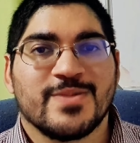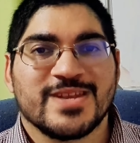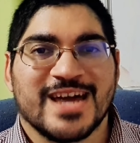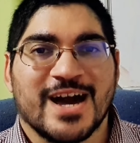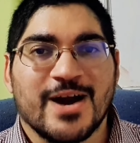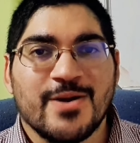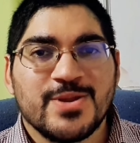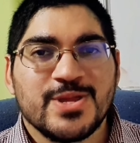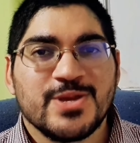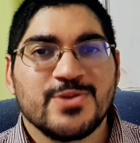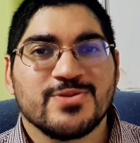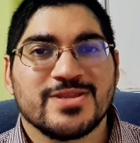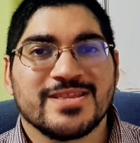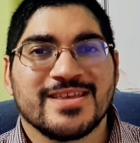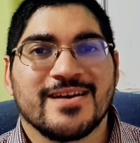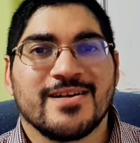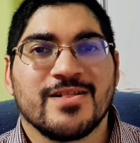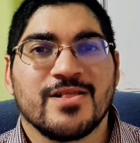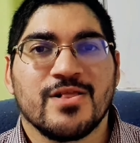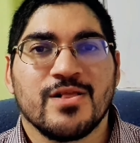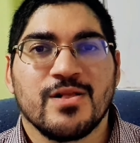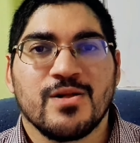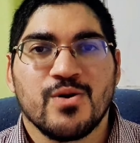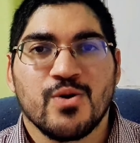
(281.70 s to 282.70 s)
But how do you
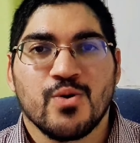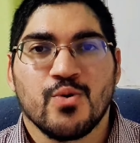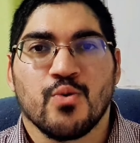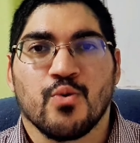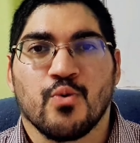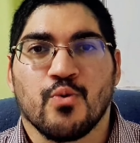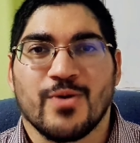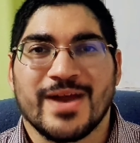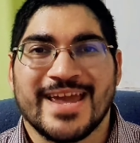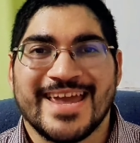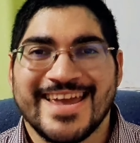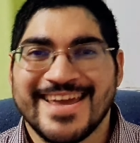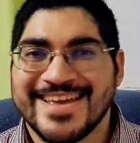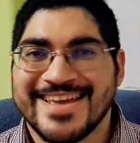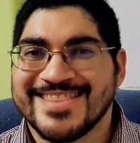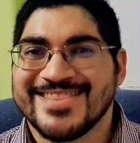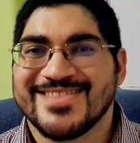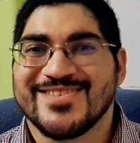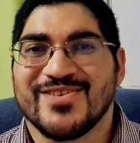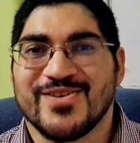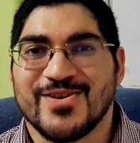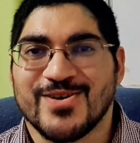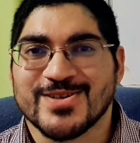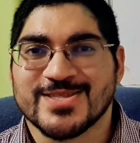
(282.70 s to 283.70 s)
tell where in
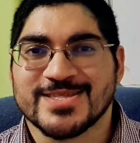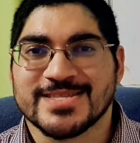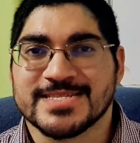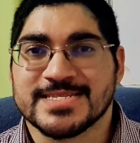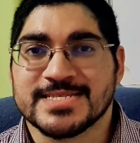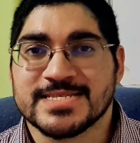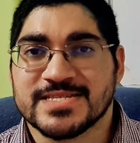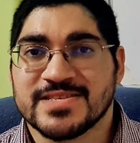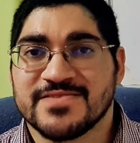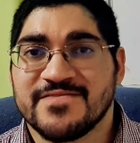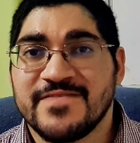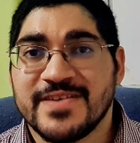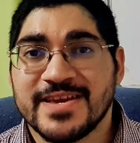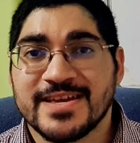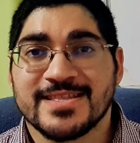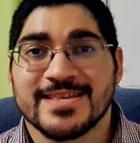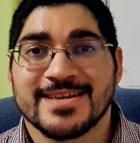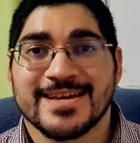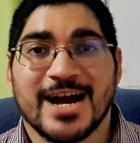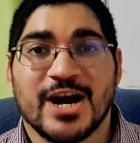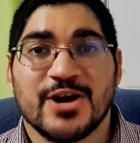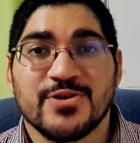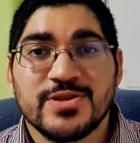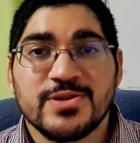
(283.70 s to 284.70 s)
the heart this is
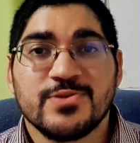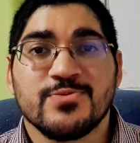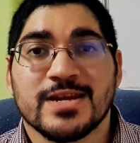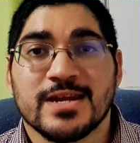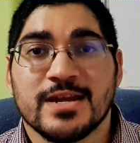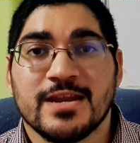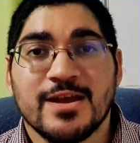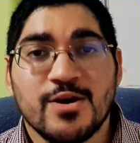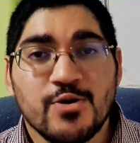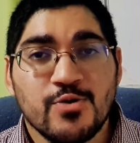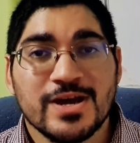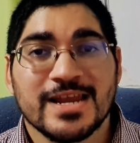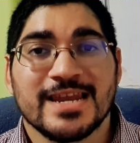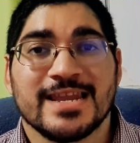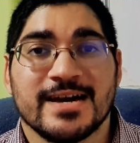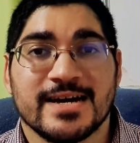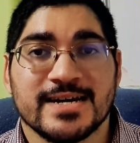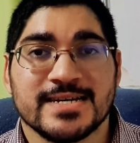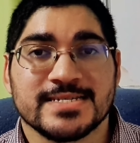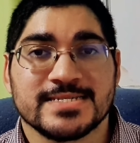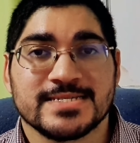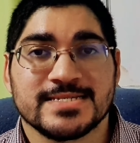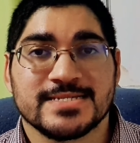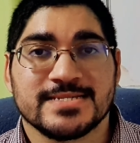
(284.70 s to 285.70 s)
affecting? How do you
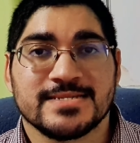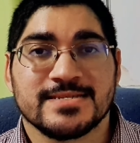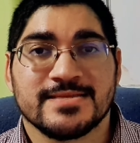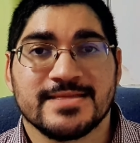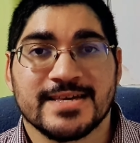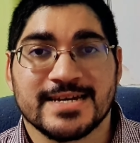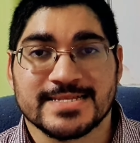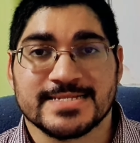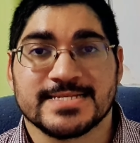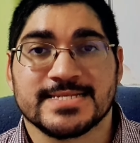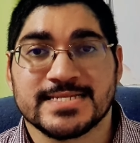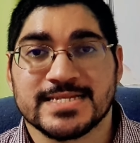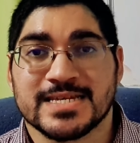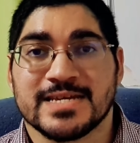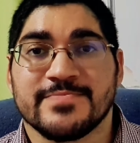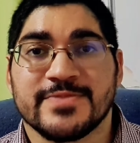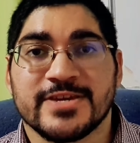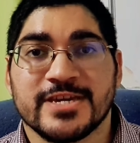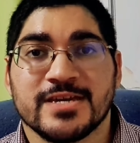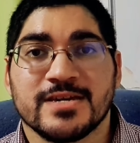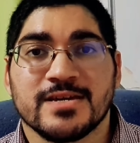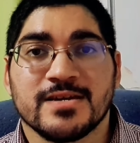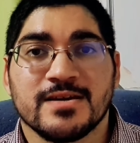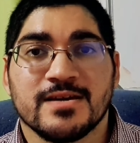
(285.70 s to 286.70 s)
localize that
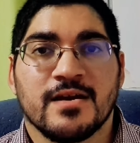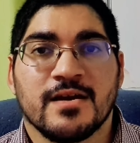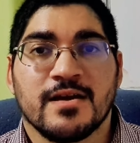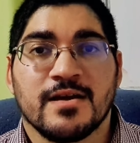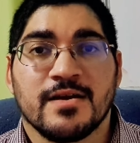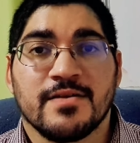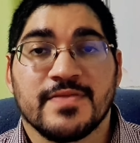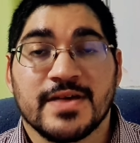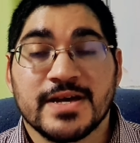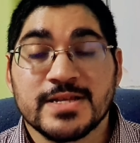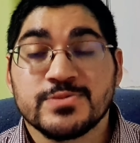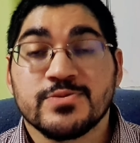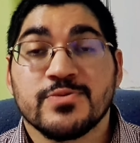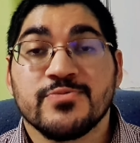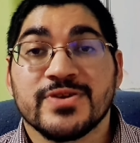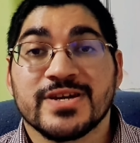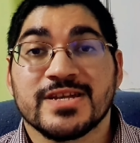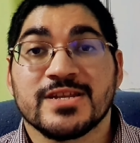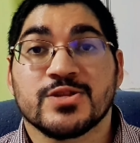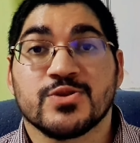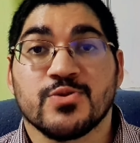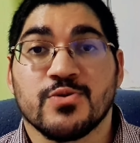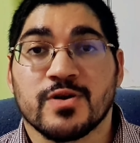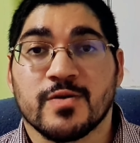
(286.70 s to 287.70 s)
STEMI? That's what we're
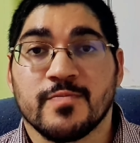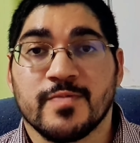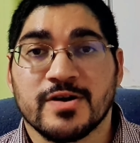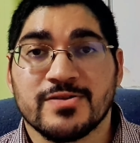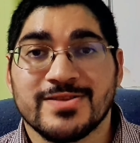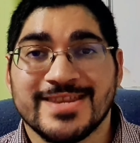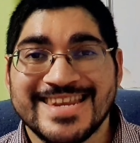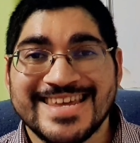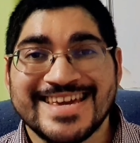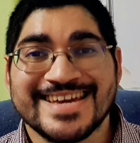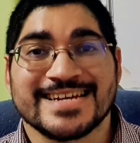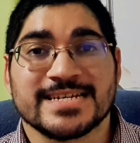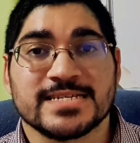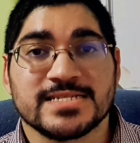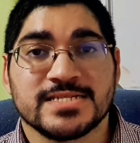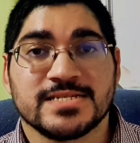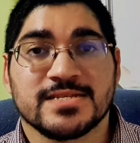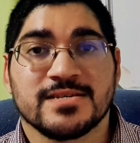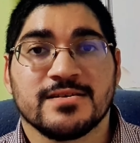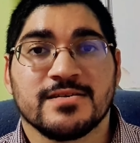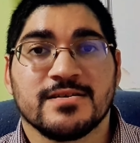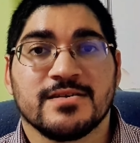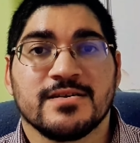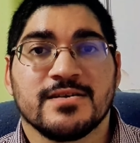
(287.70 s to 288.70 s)
going to talk about
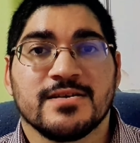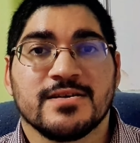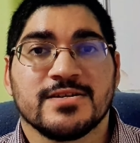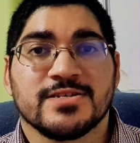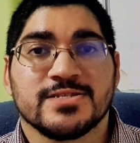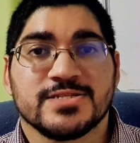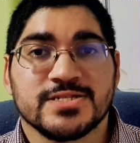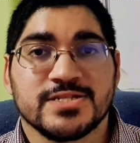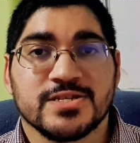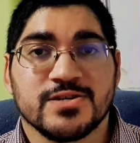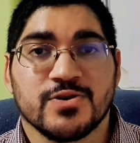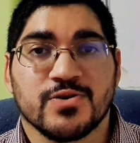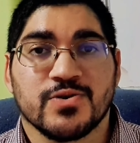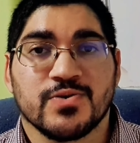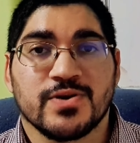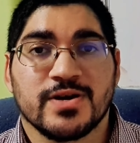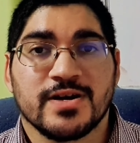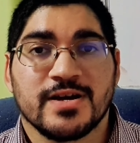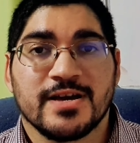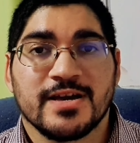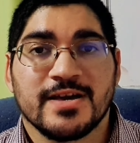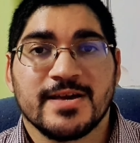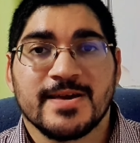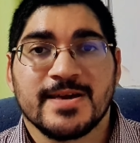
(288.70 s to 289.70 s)
next.
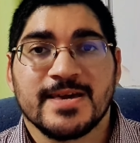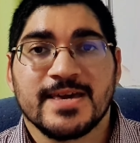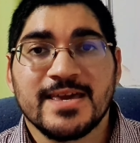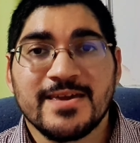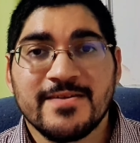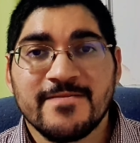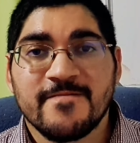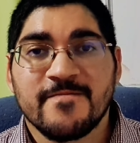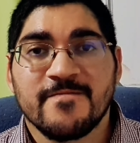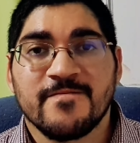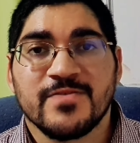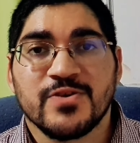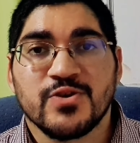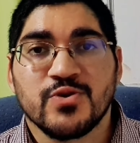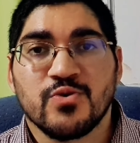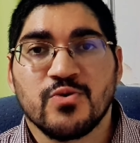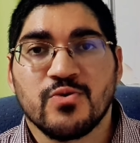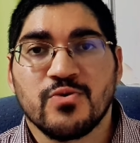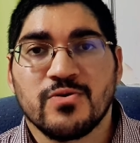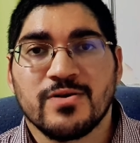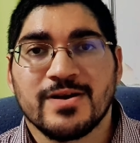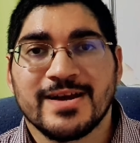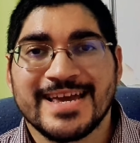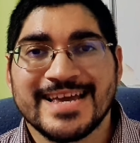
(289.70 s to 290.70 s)
So, if
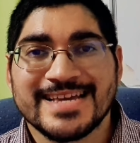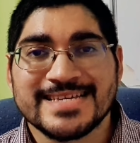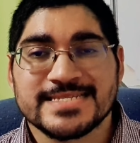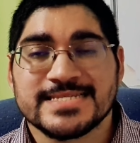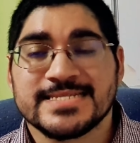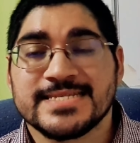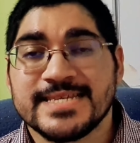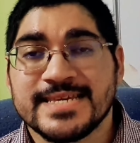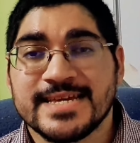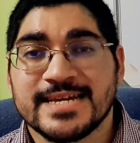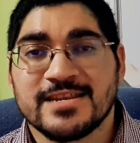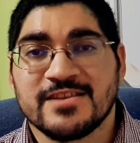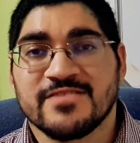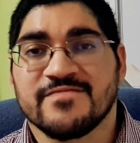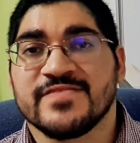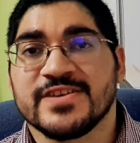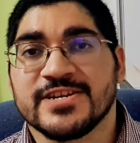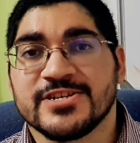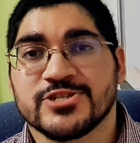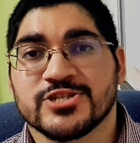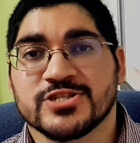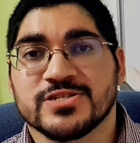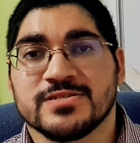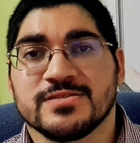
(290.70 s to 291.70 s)
your ST
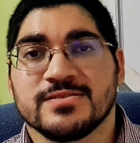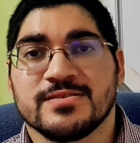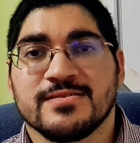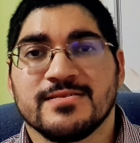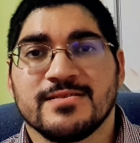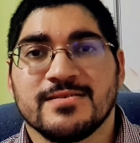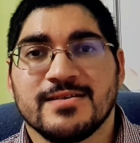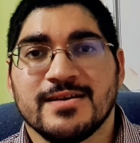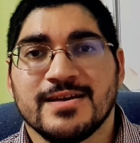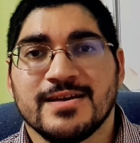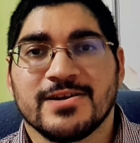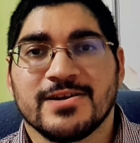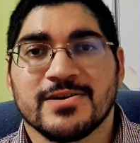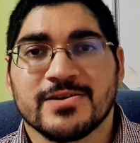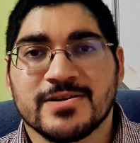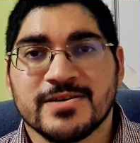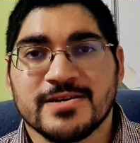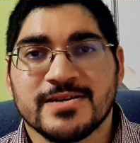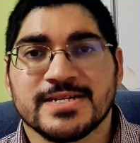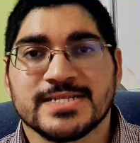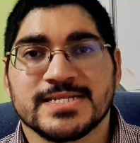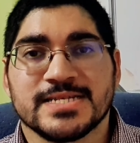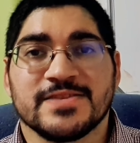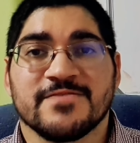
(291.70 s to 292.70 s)
elevation
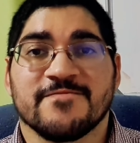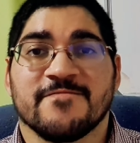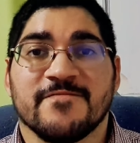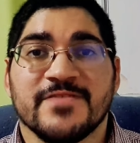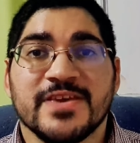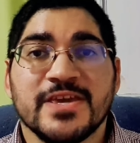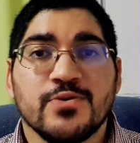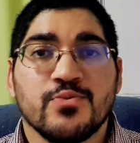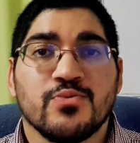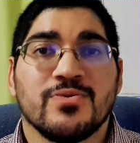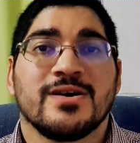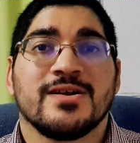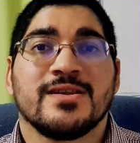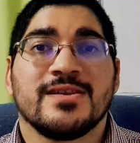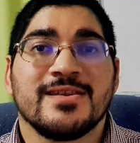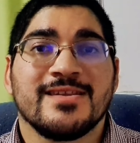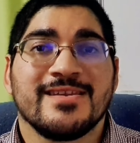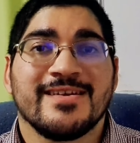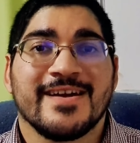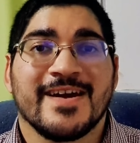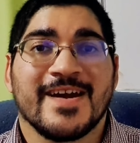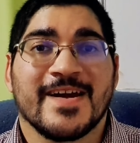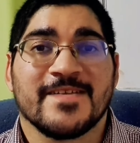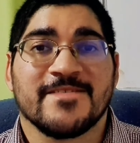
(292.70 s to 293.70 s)
occurs in
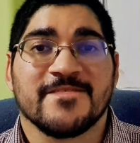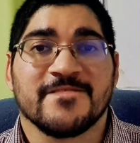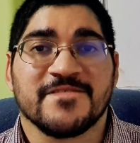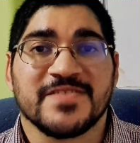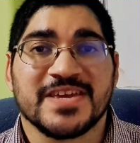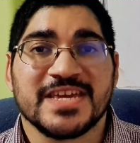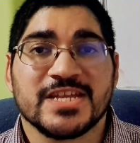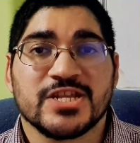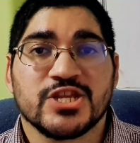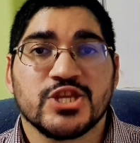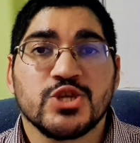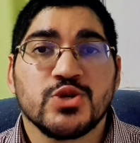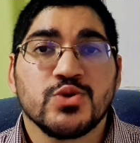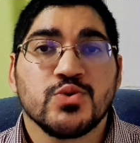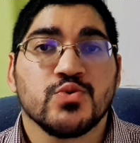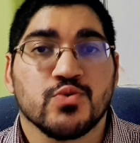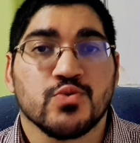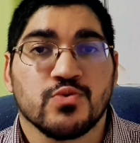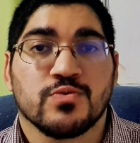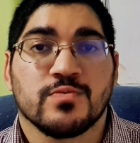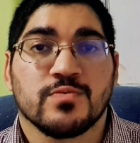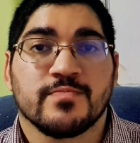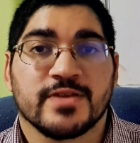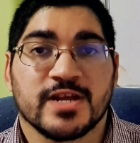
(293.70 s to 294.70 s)
V1 and
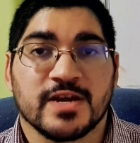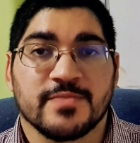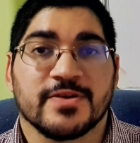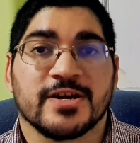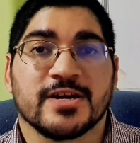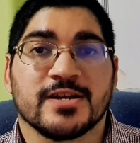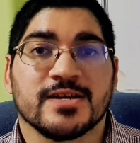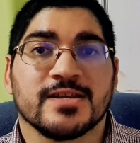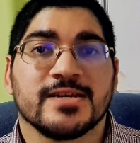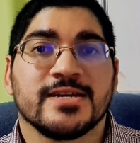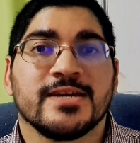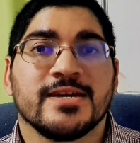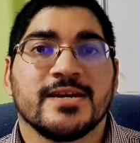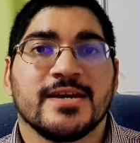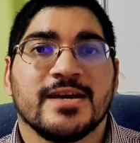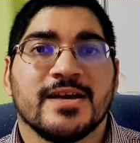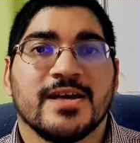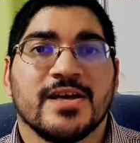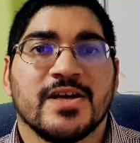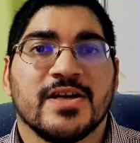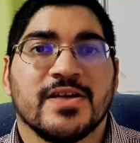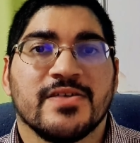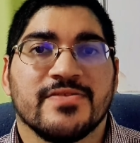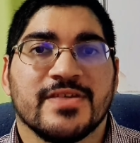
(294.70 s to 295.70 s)
V2 primarily,
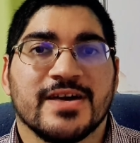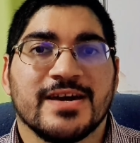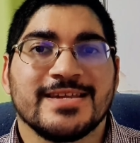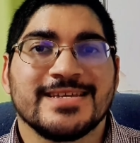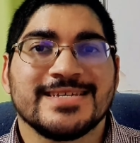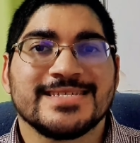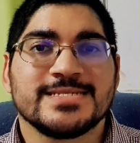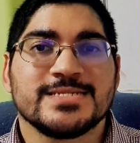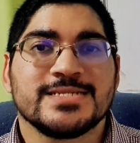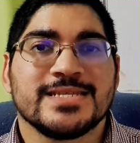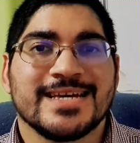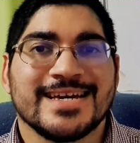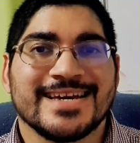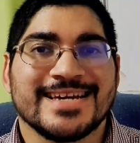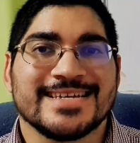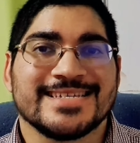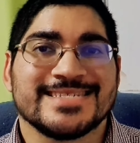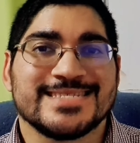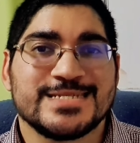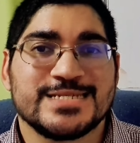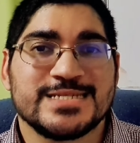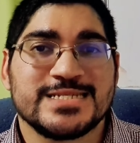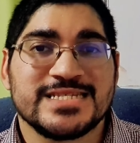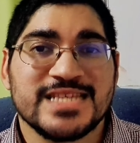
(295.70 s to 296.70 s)
that is a
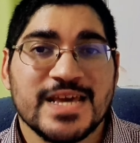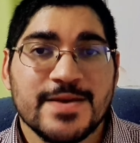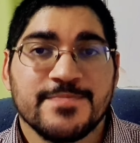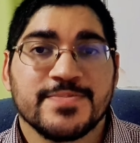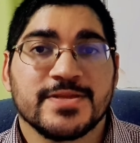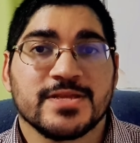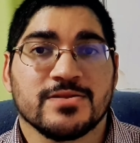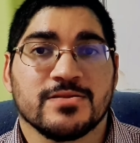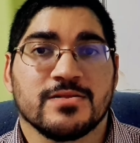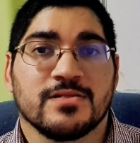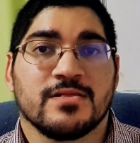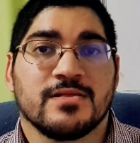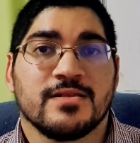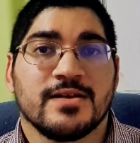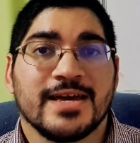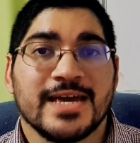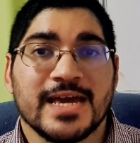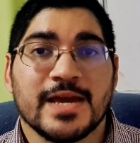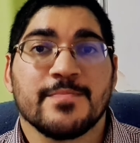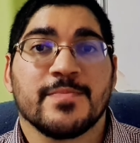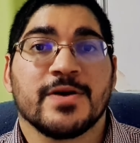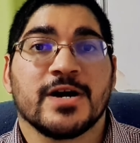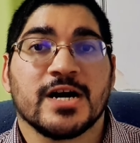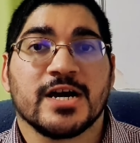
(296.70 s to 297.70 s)
septal
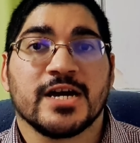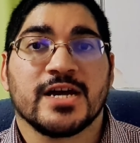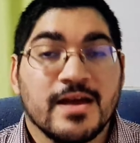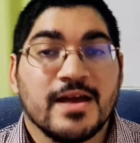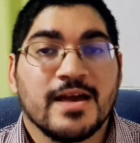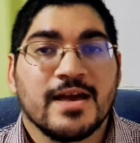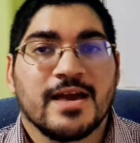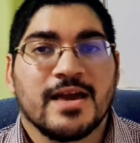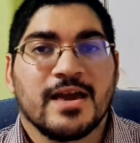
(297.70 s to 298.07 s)
MI.